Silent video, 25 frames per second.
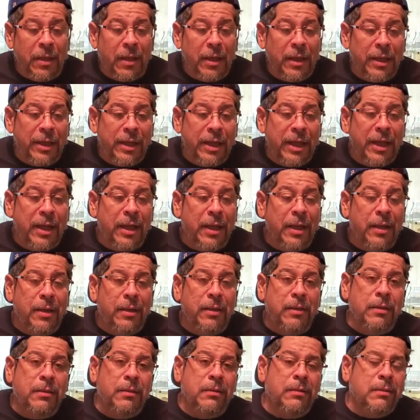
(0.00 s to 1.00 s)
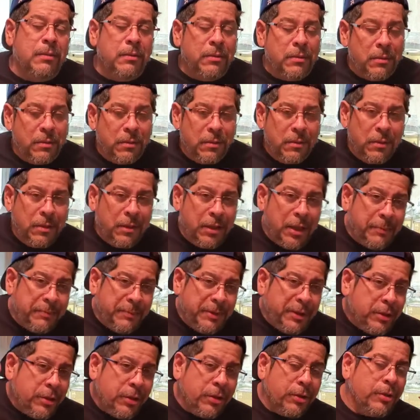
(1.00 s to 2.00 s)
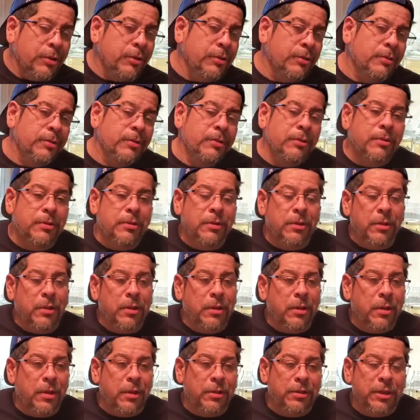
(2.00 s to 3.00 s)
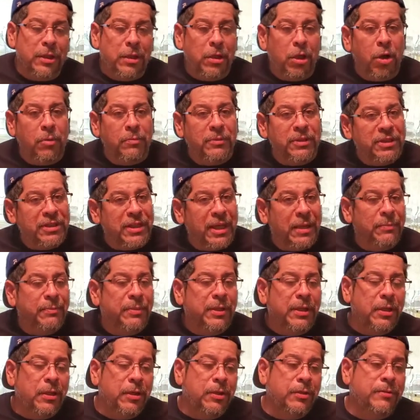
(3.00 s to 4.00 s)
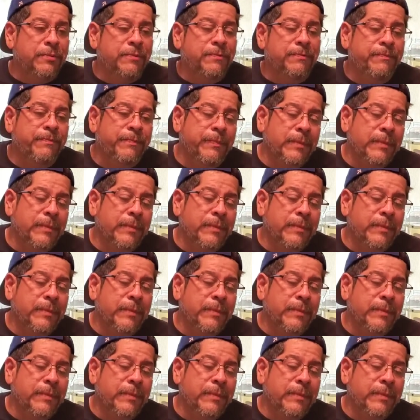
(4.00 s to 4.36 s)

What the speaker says: And let me know on the comments down below